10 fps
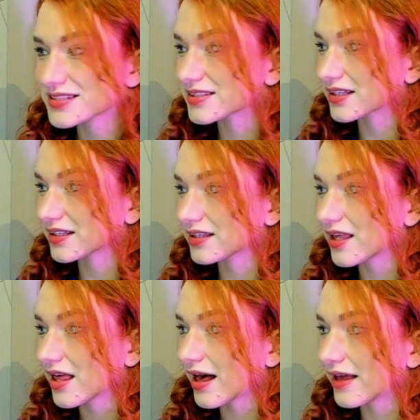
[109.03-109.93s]

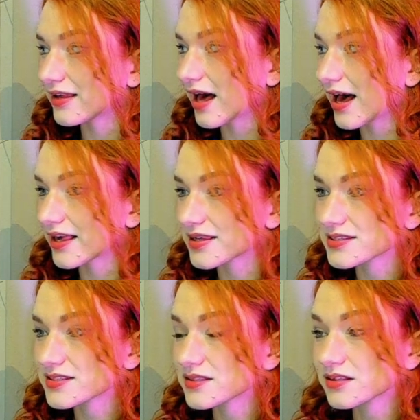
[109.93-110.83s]
seen at the
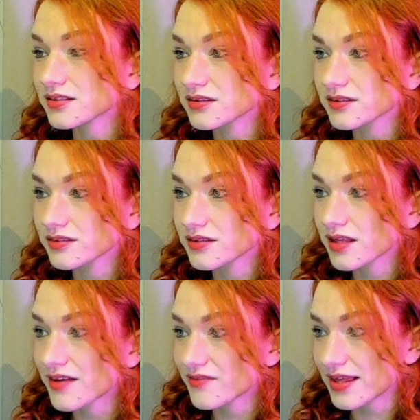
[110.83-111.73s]
highest
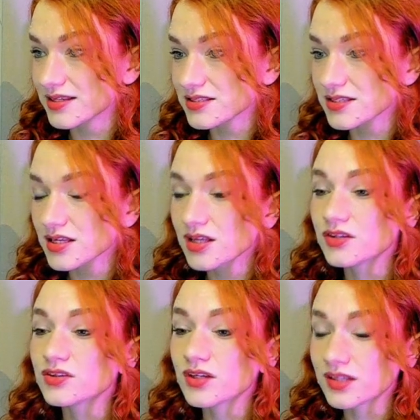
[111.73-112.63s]
events,
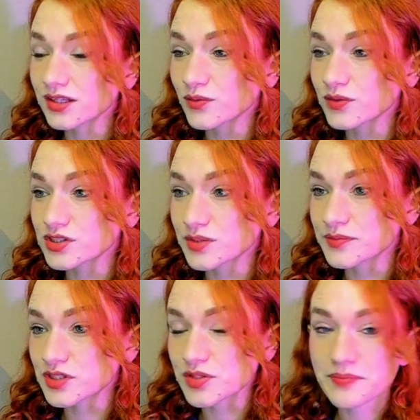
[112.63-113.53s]
not at the World
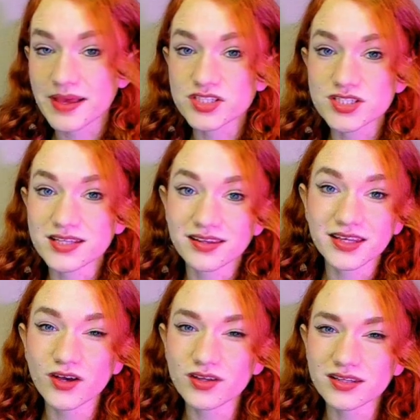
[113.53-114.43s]
Championship matches. I
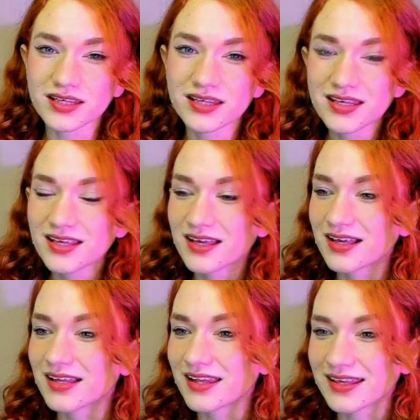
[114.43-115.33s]
think only,
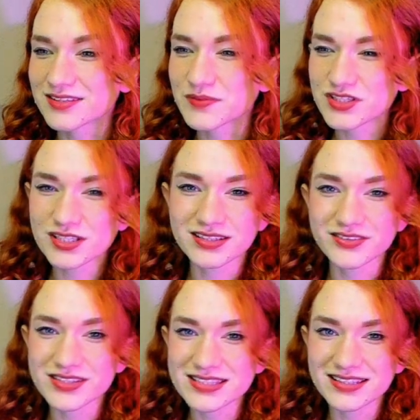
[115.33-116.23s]
especially
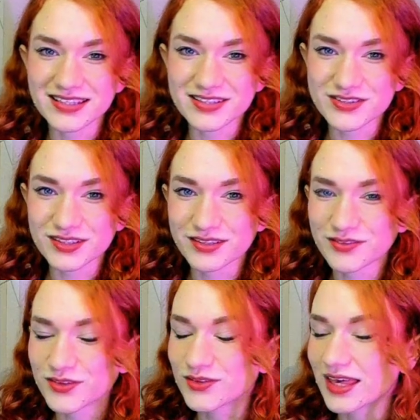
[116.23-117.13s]
in recent years,
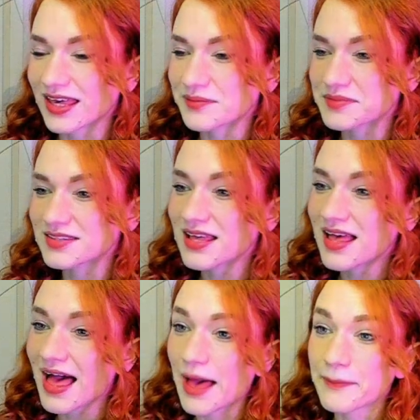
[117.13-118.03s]
only few games
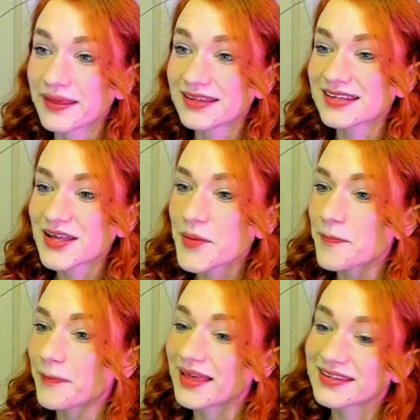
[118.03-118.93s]
happened,
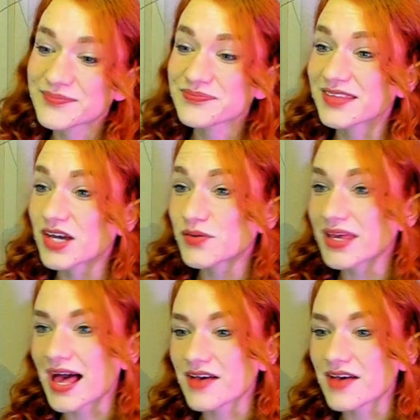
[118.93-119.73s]
but there we